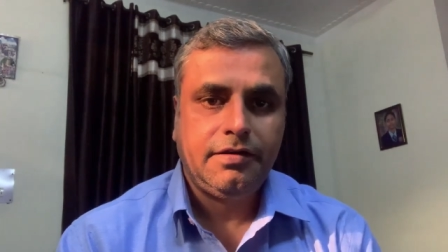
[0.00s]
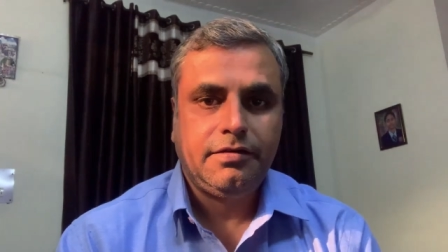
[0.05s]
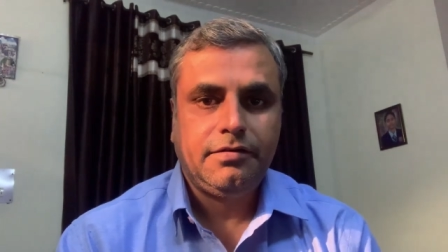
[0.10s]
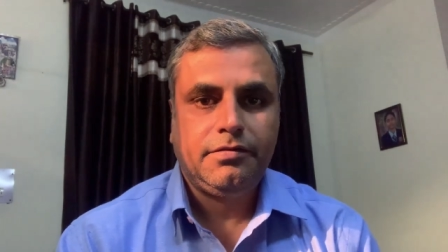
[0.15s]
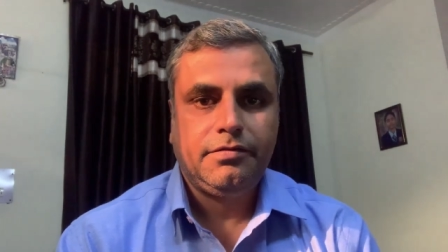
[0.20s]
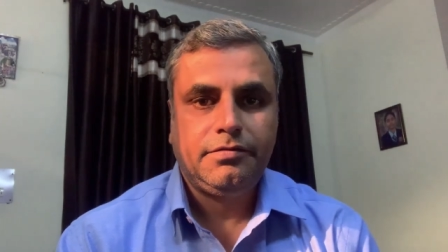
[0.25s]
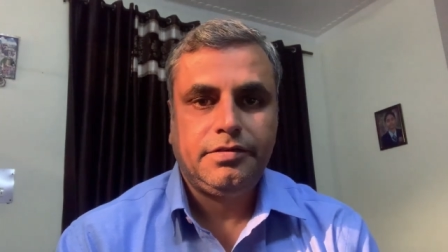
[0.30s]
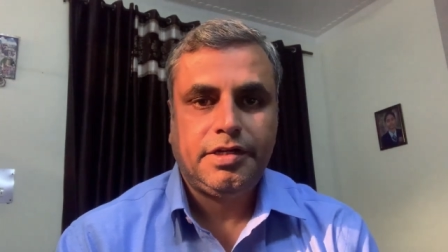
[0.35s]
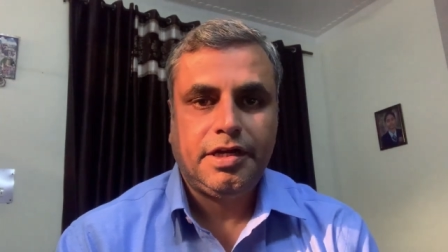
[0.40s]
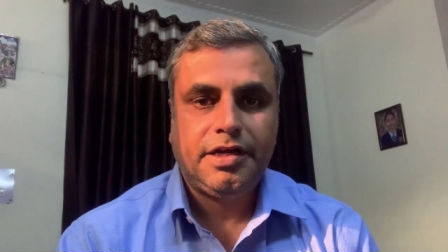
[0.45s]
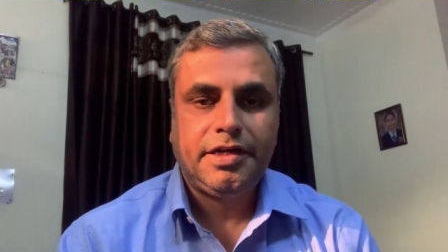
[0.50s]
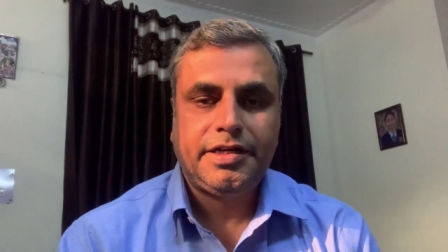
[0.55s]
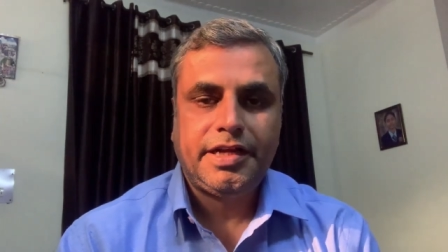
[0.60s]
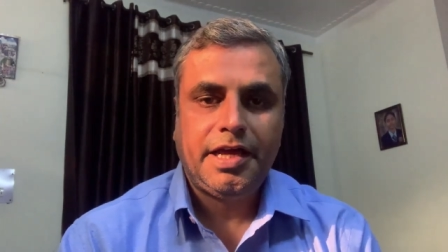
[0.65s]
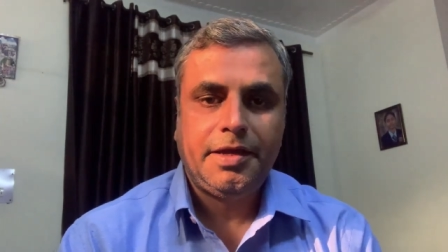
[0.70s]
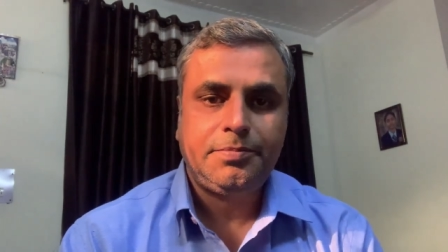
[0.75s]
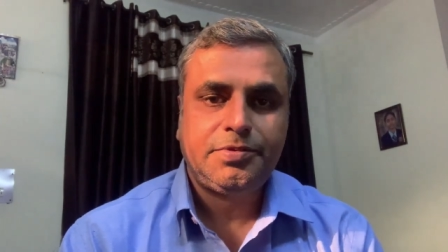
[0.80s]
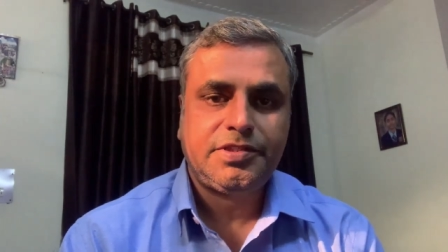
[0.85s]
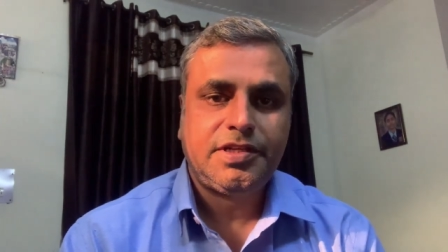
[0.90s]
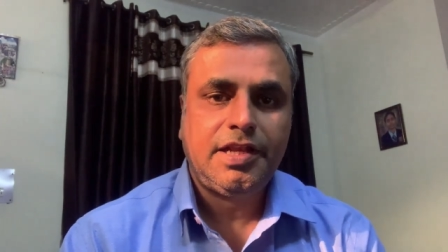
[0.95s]
data
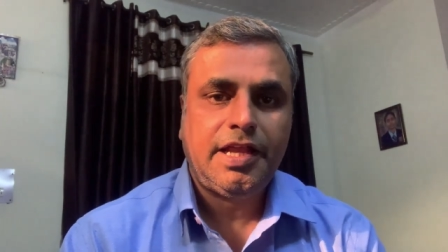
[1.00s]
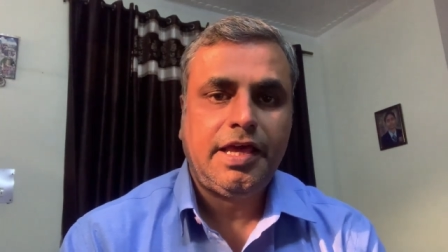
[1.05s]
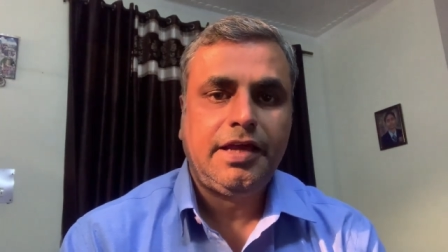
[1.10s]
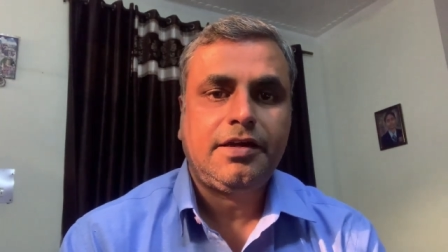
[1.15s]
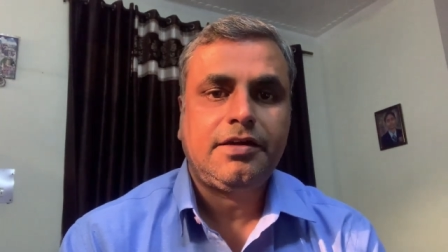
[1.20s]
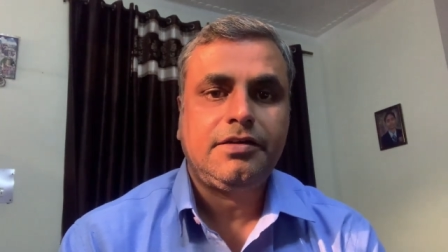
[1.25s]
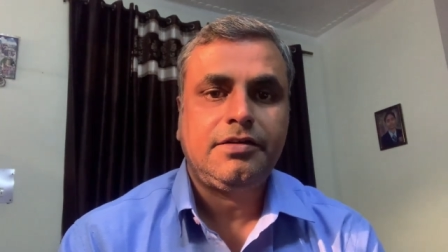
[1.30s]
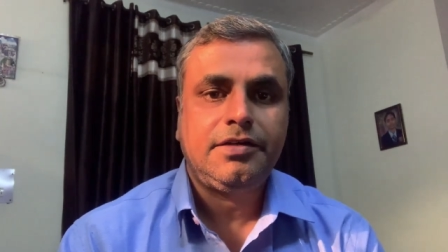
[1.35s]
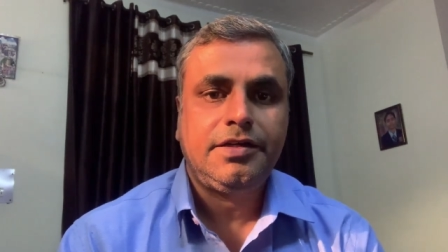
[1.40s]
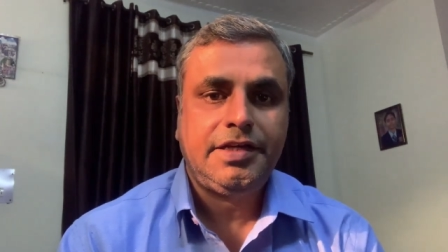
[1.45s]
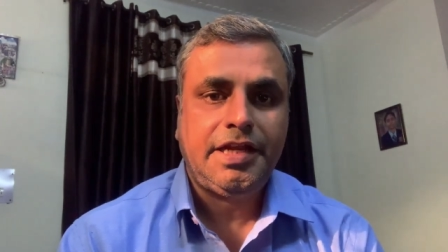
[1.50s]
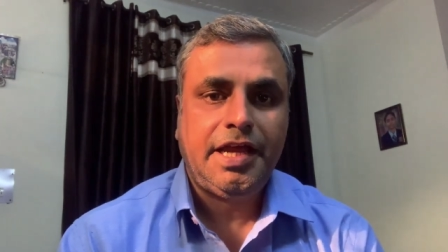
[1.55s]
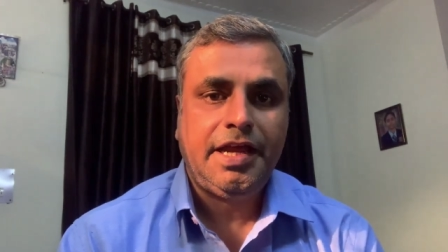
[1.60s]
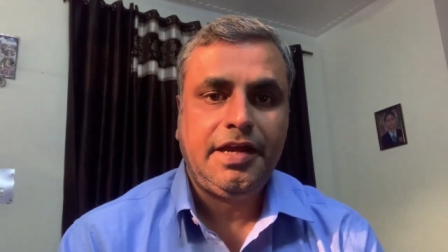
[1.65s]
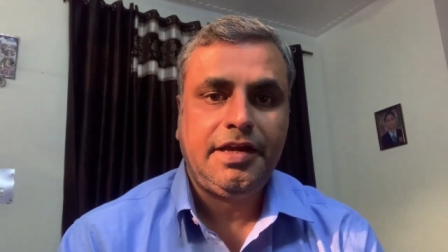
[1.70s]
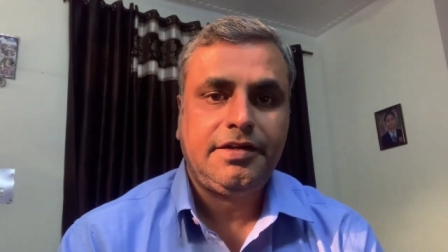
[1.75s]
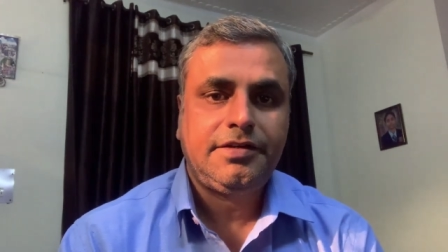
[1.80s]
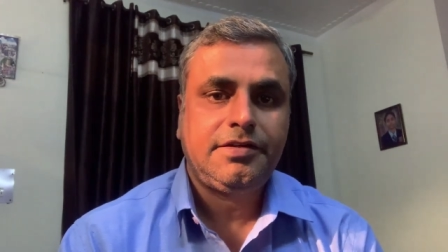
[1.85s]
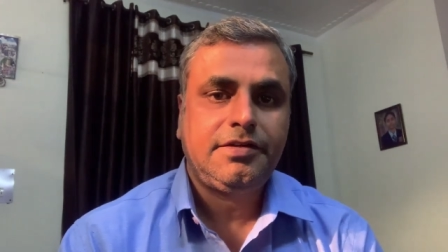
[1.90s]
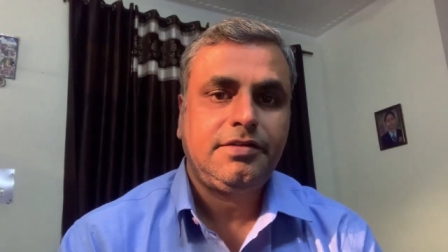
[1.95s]
types like date,
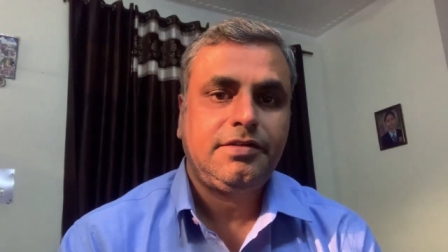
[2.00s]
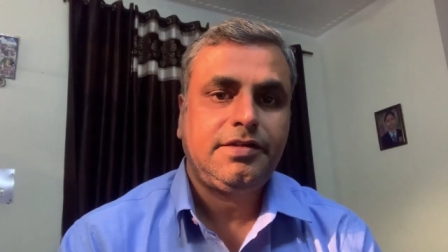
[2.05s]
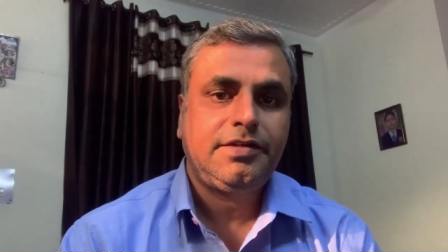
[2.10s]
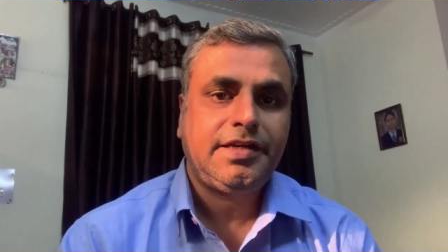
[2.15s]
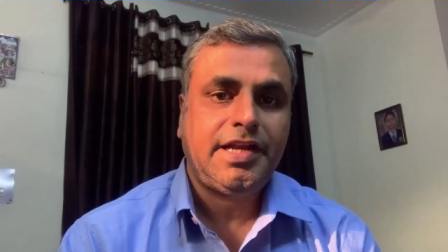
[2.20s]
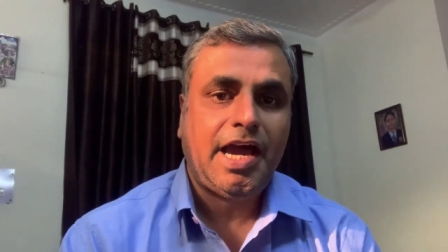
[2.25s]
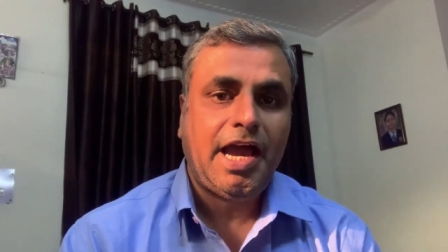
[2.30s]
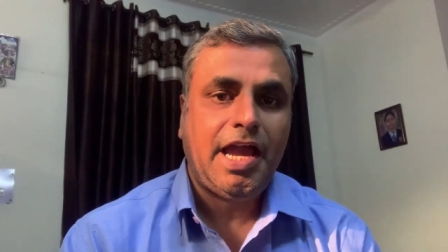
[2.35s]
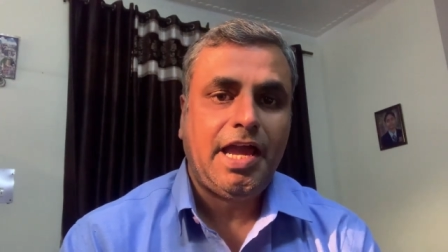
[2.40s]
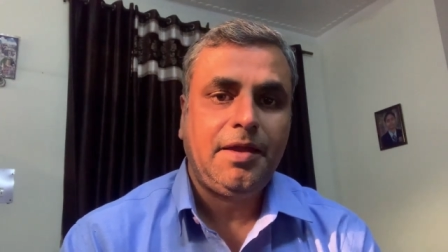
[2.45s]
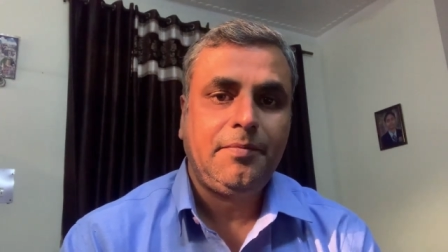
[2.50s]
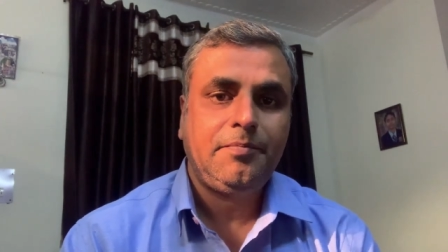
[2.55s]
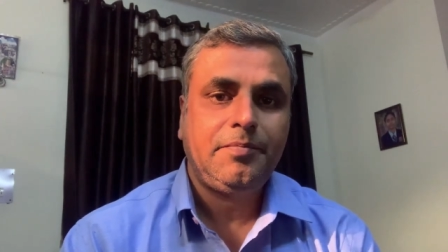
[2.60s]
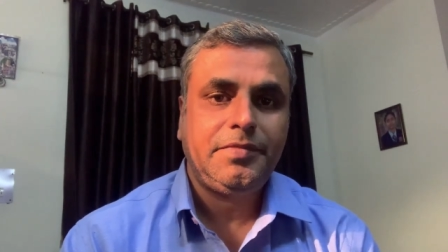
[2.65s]
time,